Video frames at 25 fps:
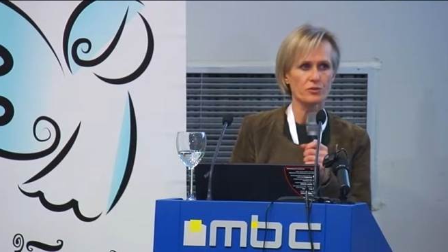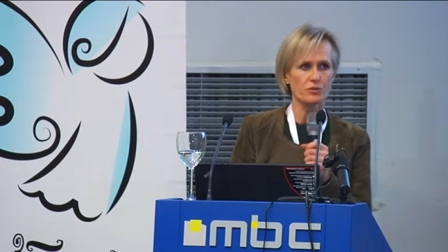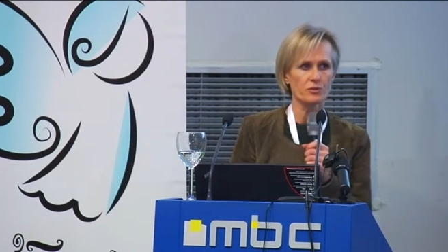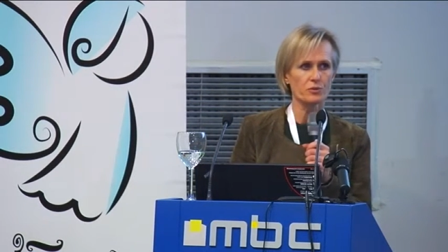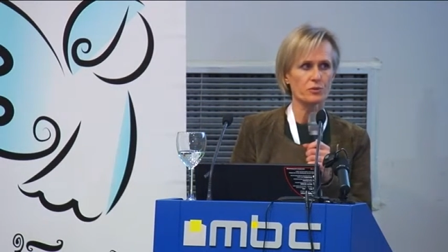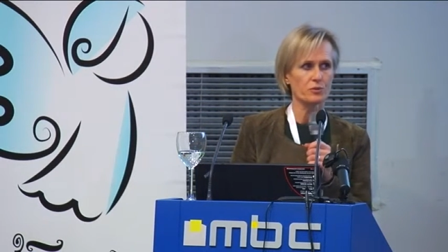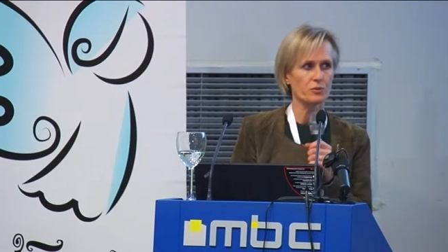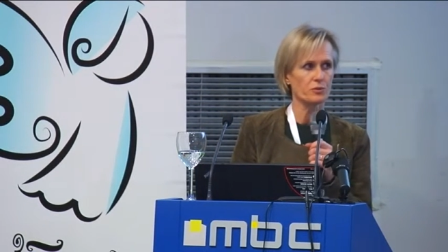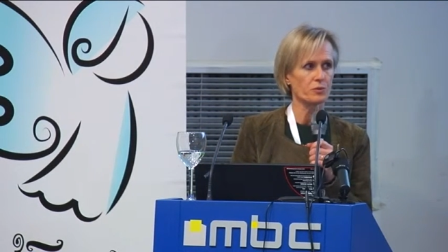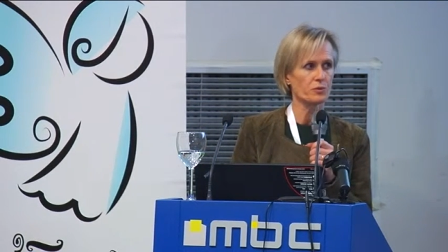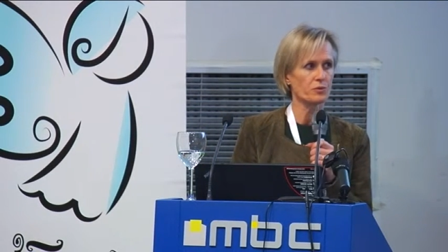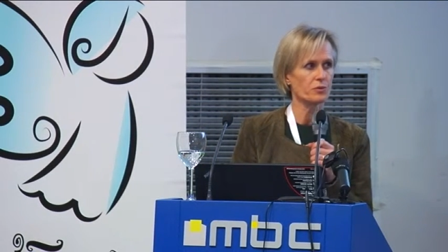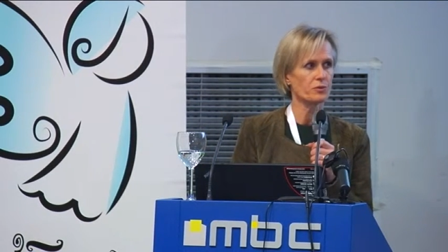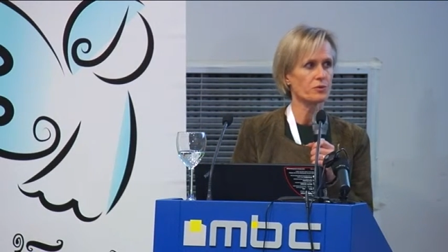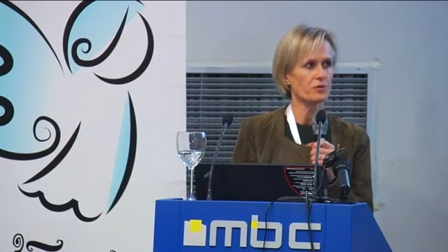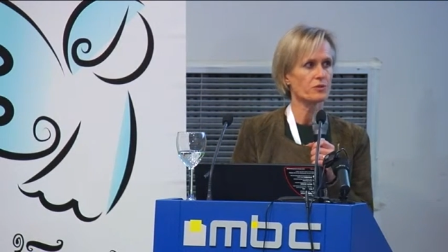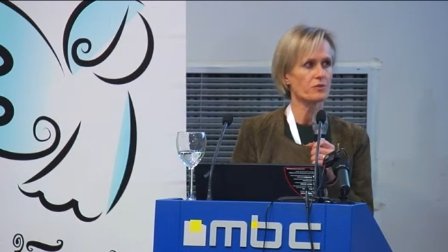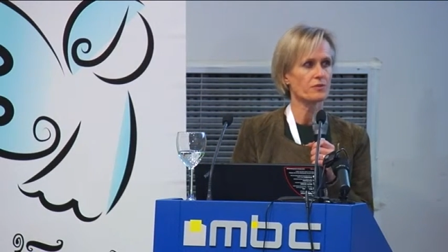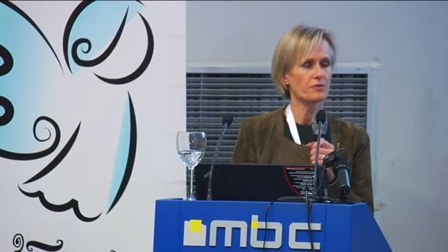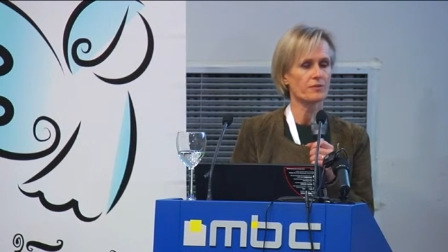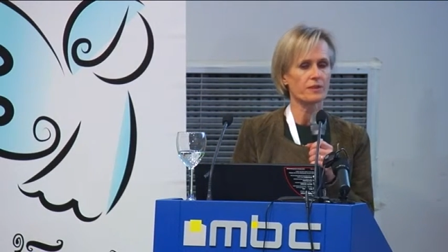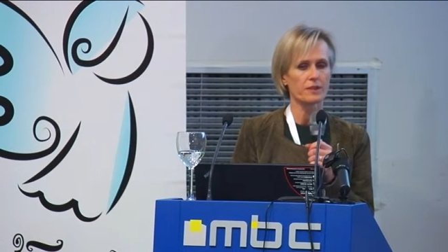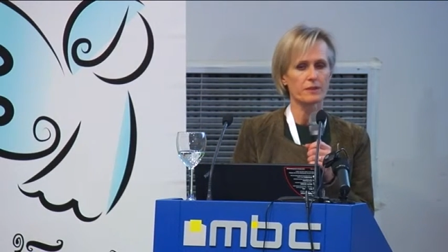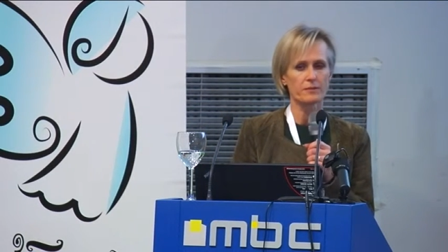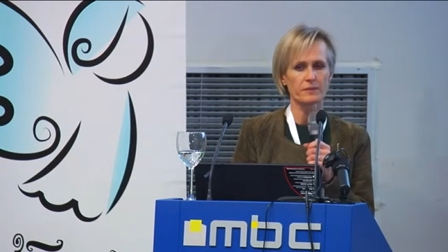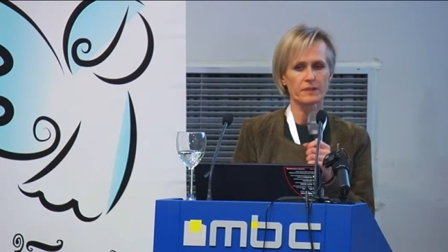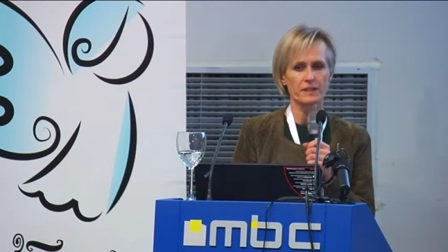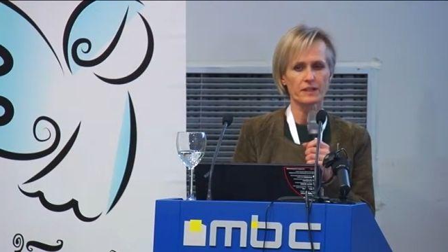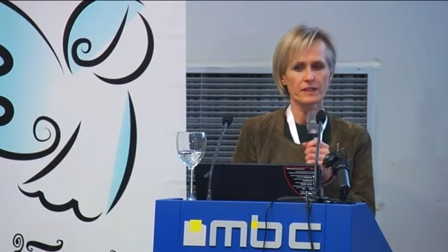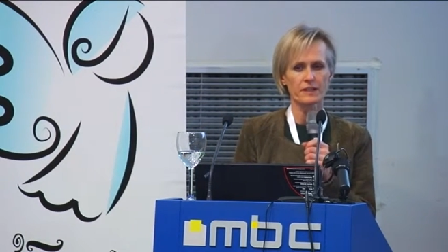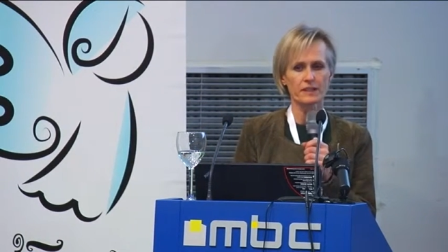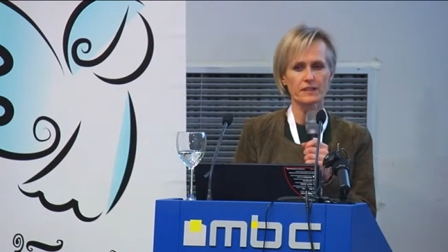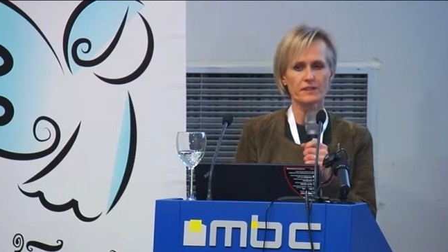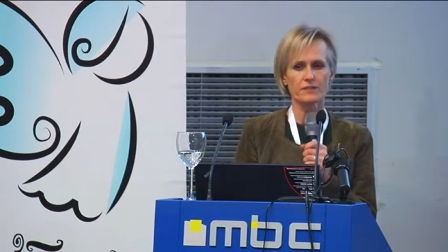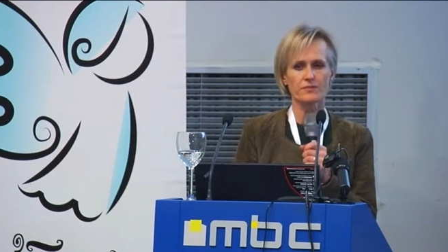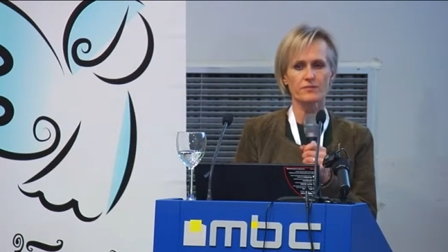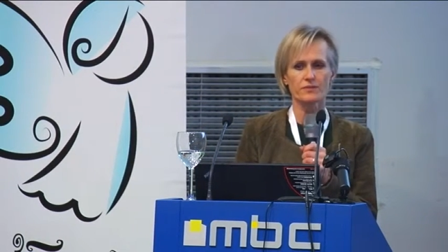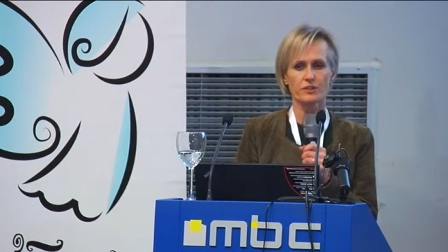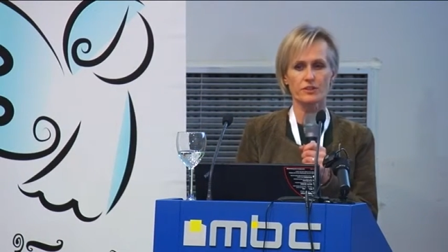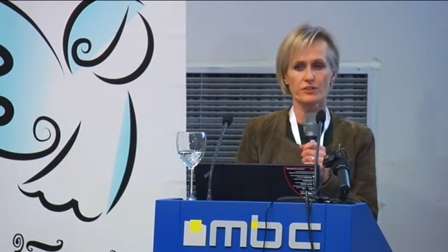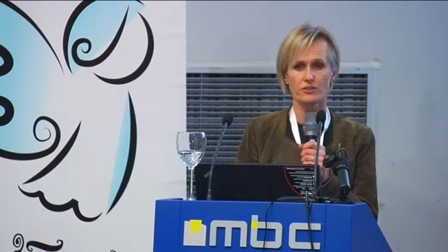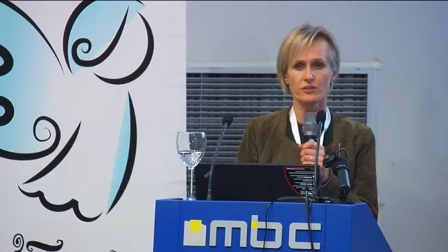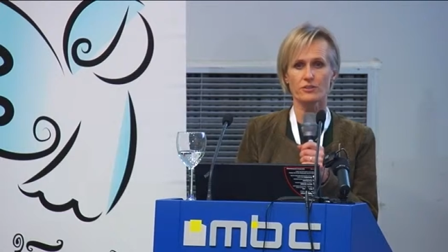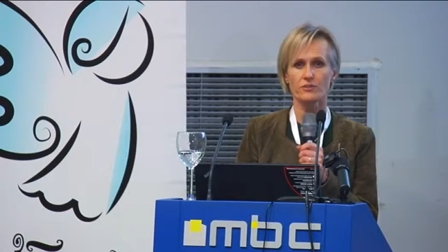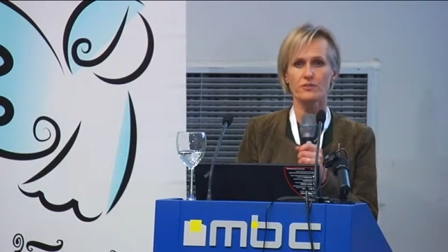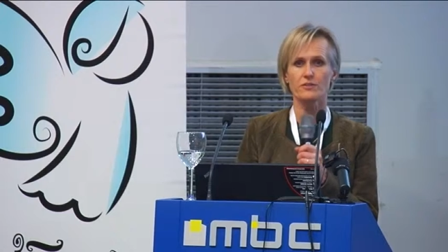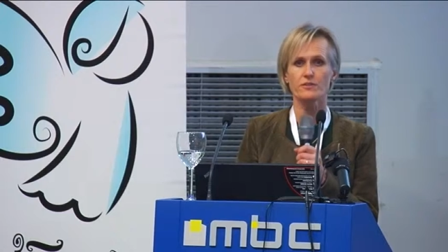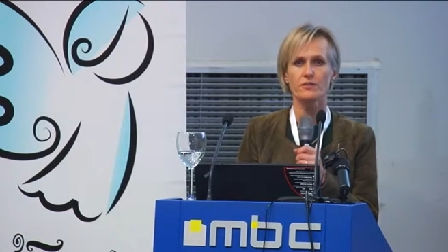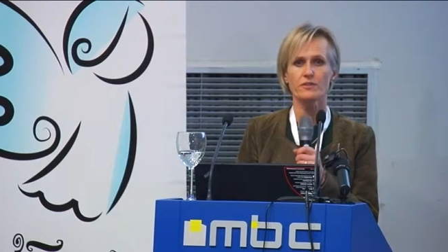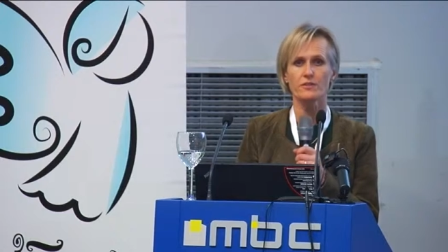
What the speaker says: to develop the connective tissues.